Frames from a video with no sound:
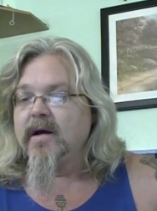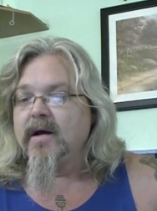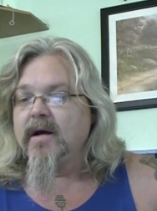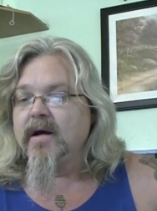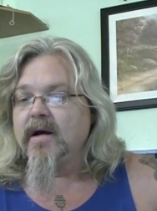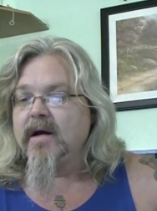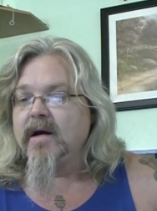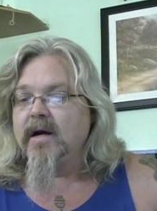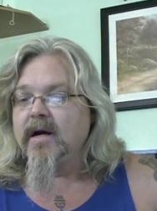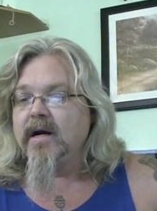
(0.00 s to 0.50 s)

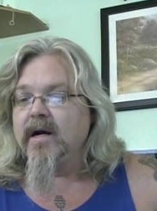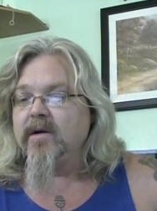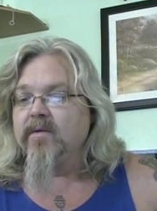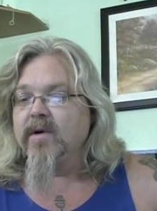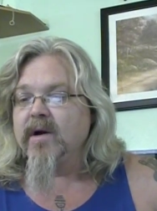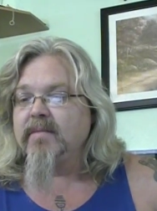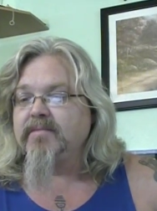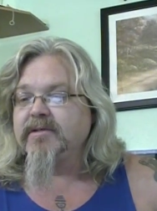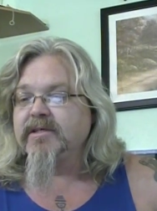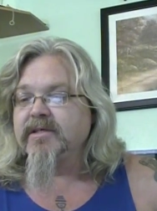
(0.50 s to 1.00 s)
Uh,
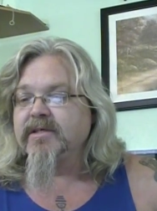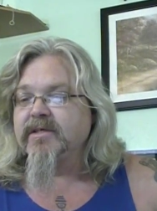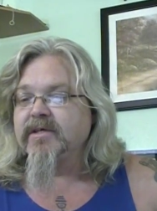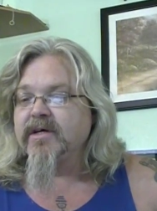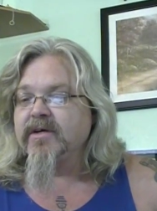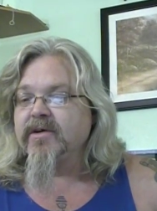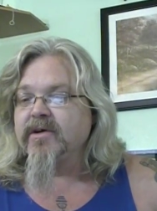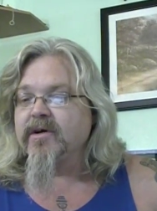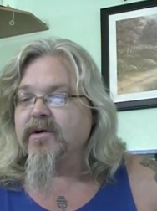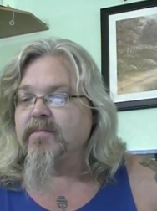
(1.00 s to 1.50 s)
eruptions
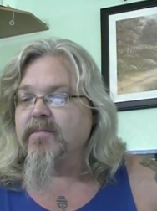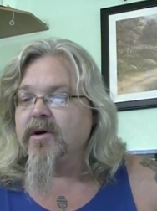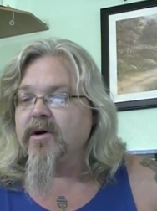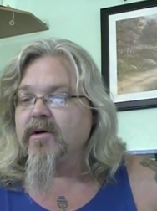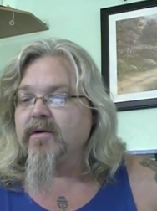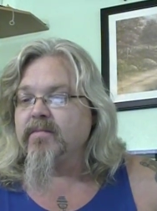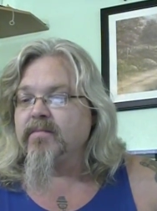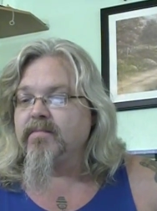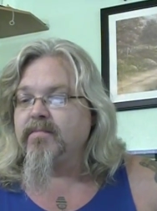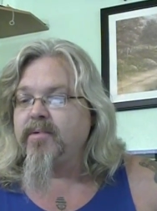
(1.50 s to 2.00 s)
under
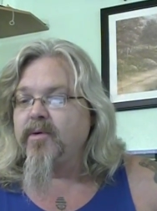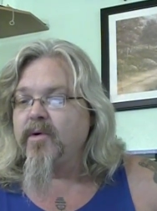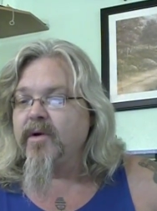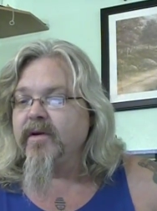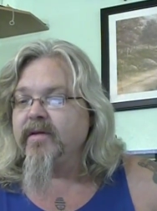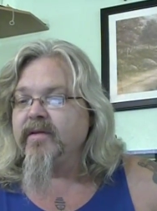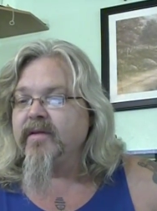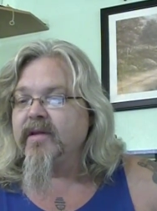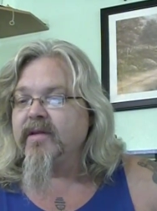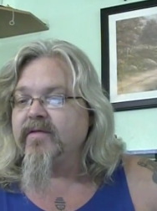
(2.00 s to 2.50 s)
Martin
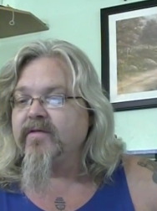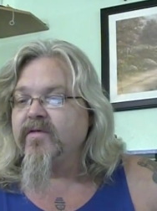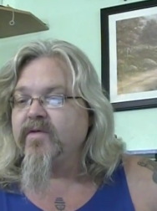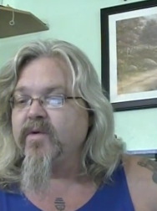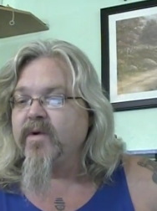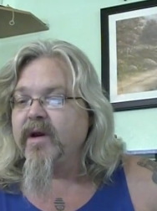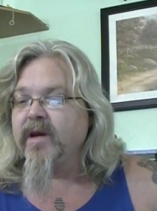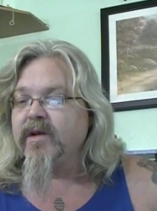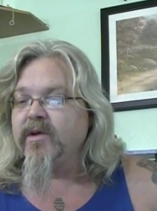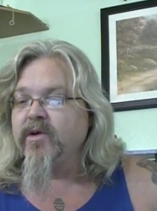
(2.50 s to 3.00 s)
point
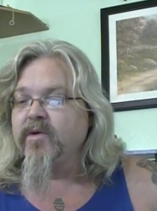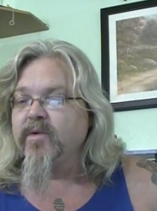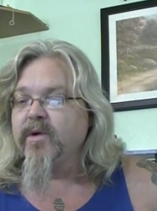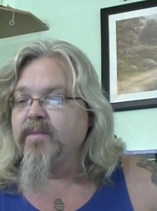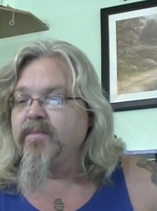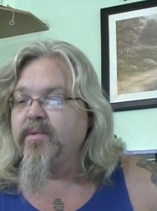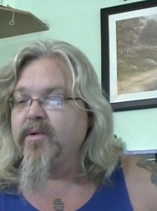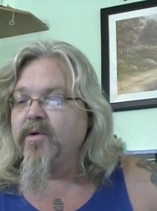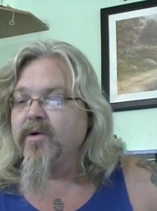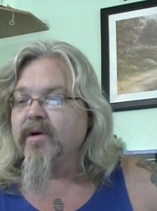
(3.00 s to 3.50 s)
to a new
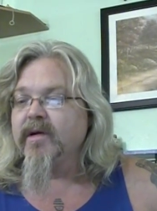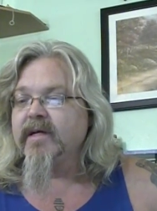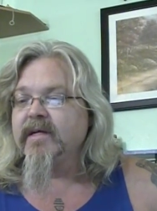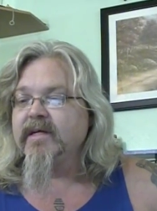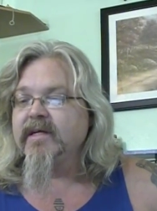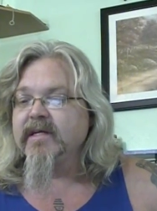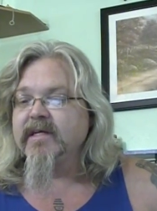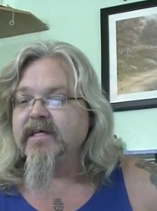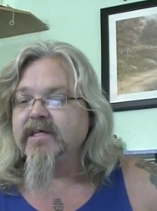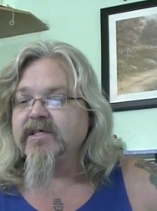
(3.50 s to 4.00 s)
report
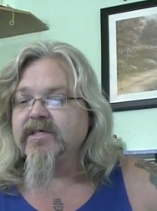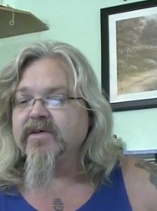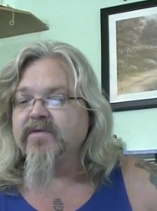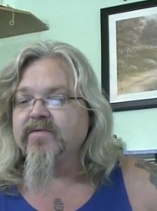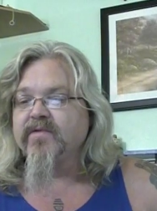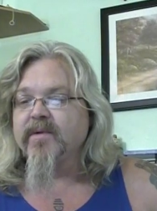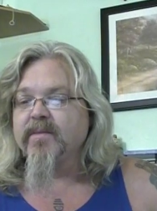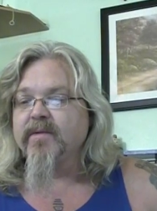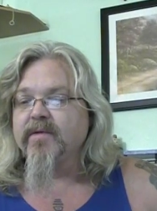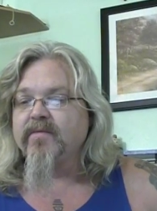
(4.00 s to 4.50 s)
Indonesian
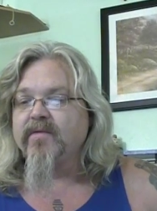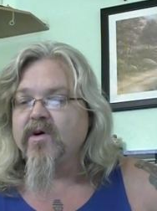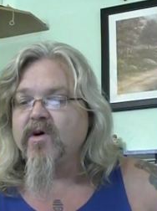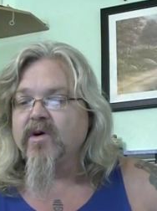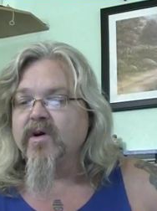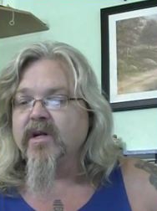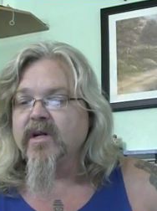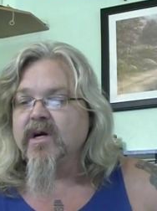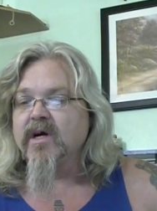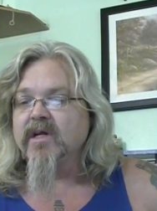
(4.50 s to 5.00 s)
from the
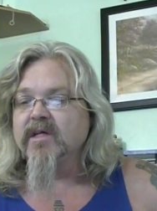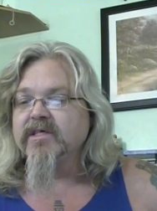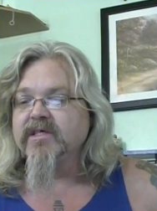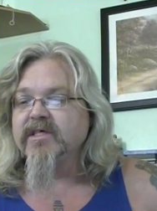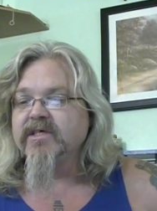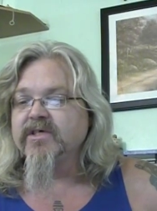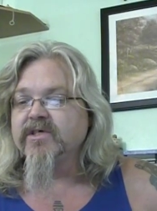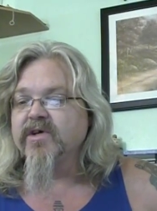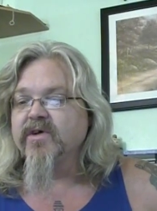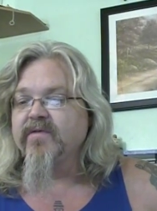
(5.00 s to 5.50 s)
Volcanology
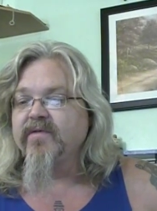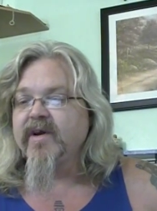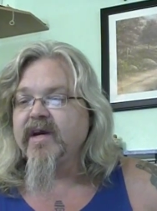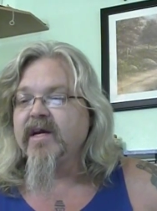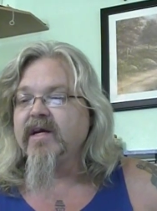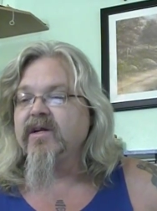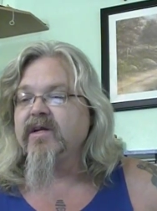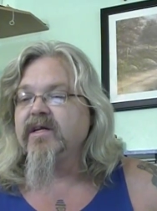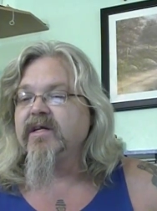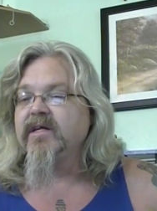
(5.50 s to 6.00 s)

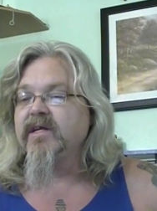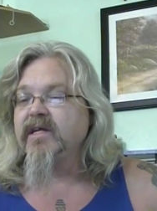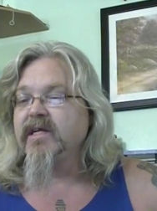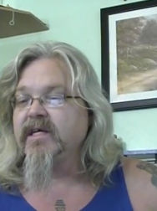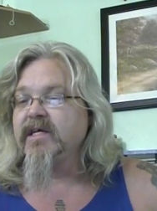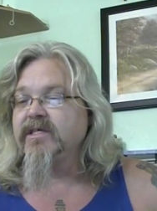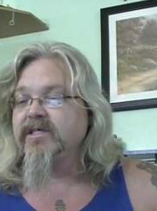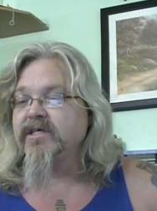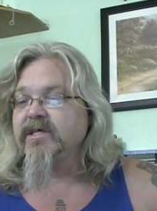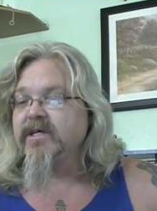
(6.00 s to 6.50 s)
Survey in
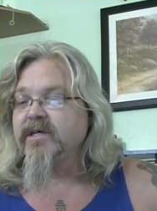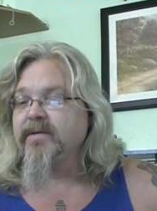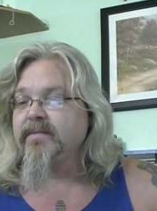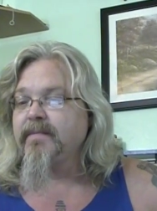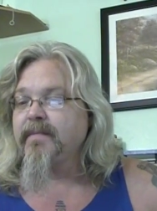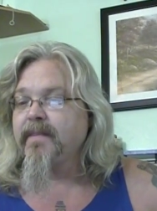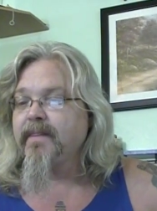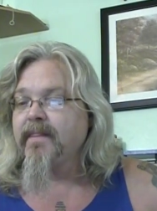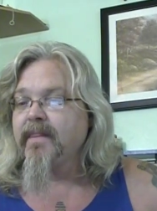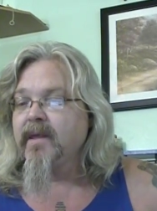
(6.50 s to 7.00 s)
Indonesia
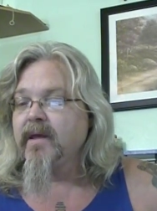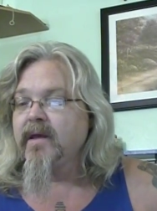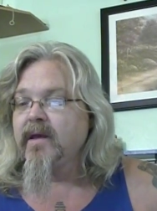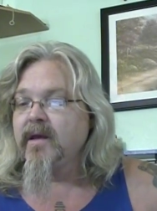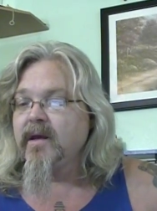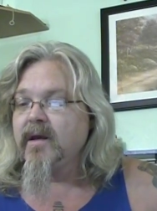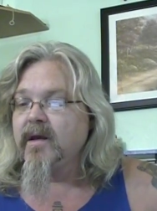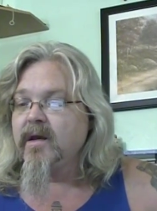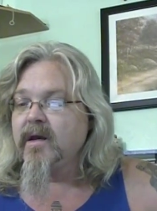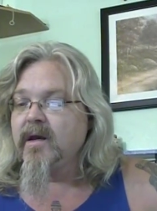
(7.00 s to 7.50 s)

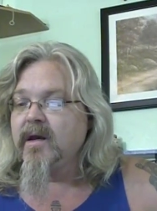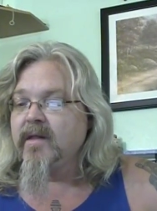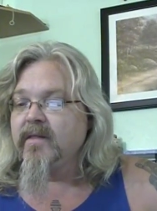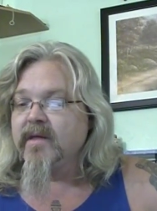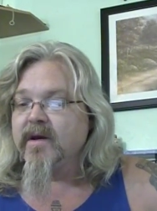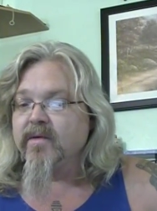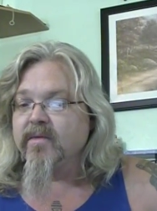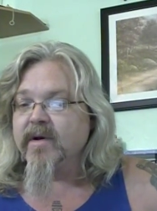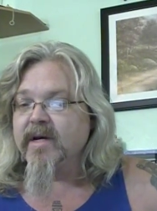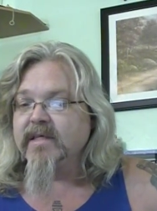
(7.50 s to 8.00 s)

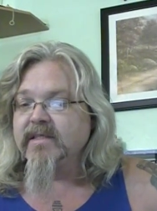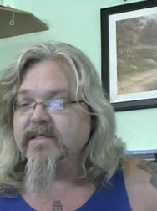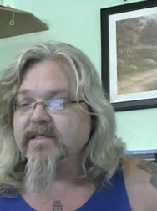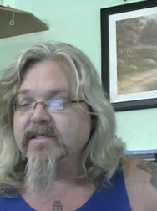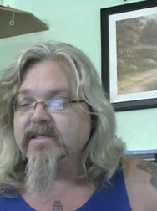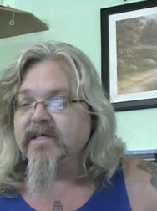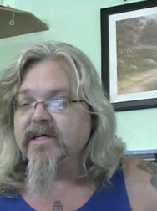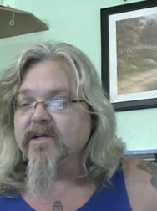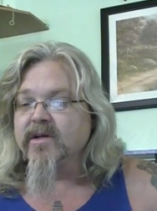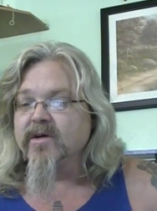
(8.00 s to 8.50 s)
that
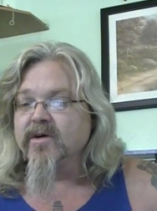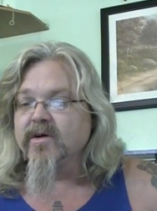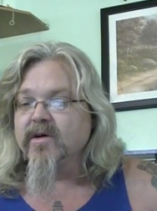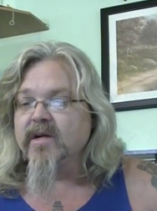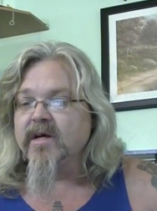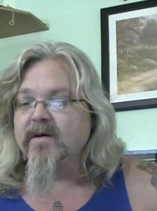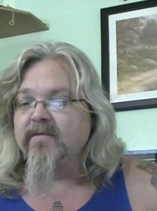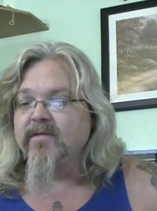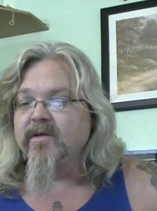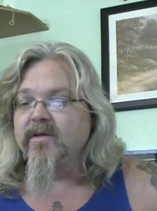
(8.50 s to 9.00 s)
raises the alert
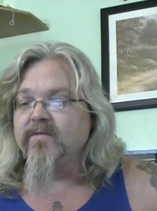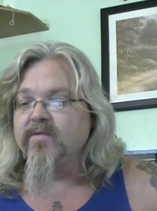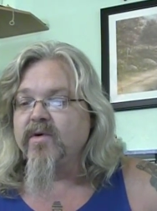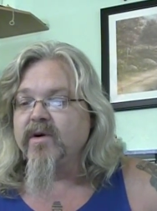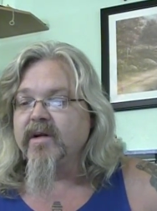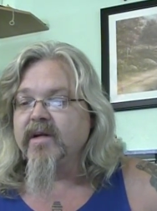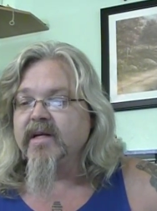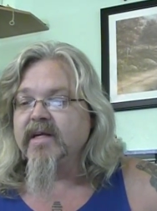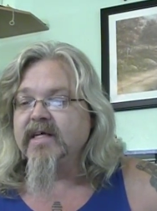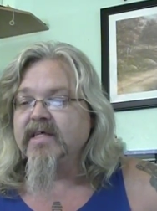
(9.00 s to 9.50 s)
level of
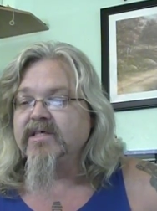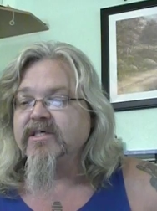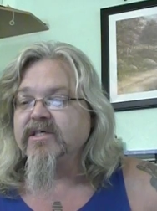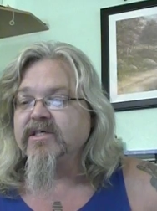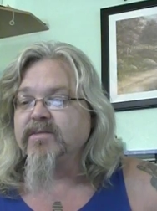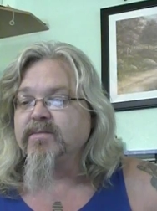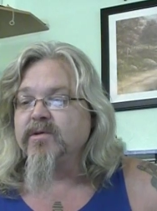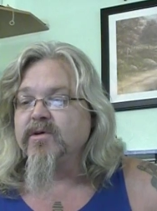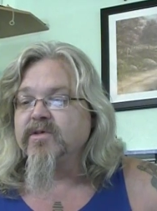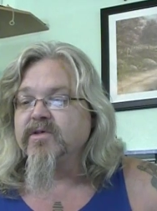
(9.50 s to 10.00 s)
one of
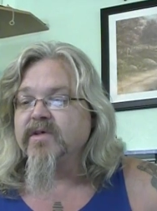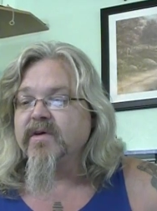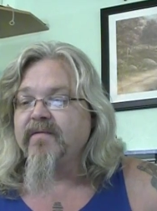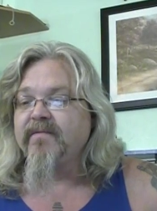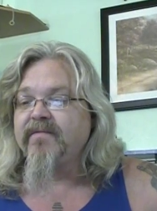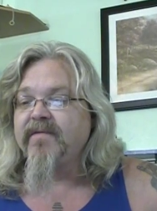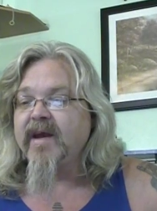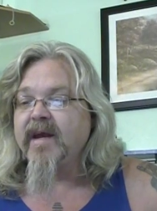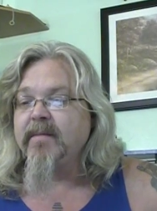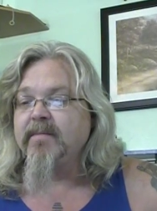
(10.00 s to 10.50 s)
Indonesia's most
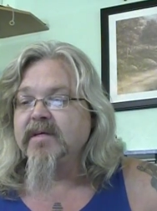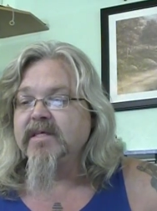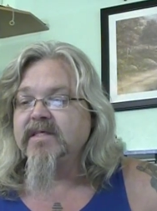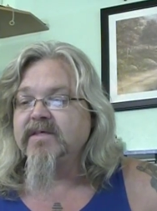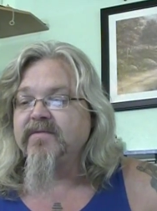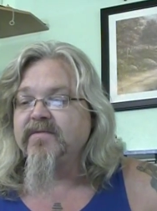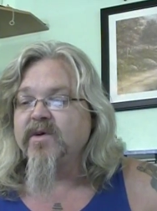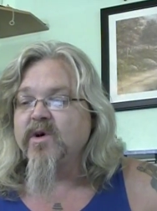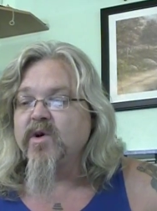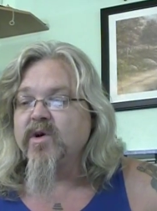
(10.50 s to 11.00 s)
famous
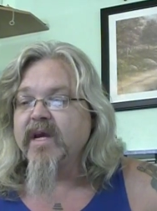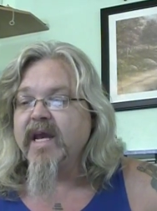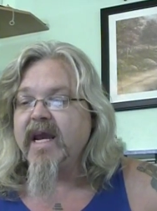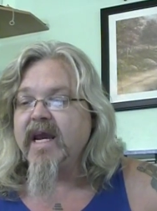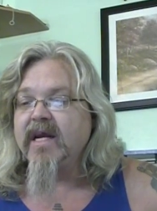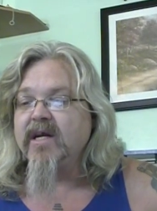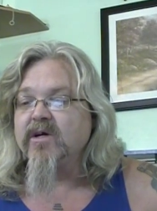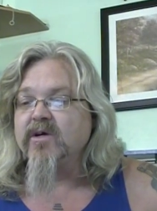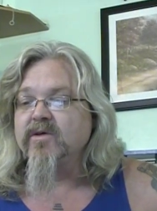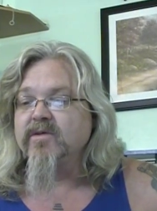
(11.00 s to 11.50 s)

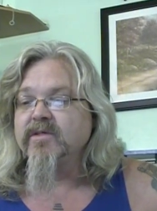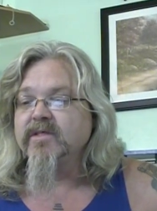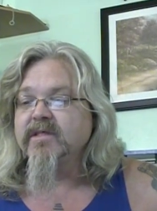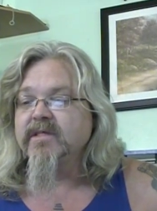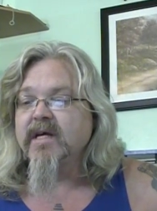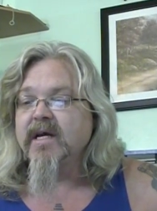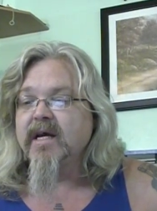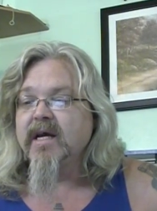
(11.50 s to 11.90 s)
volcanoes,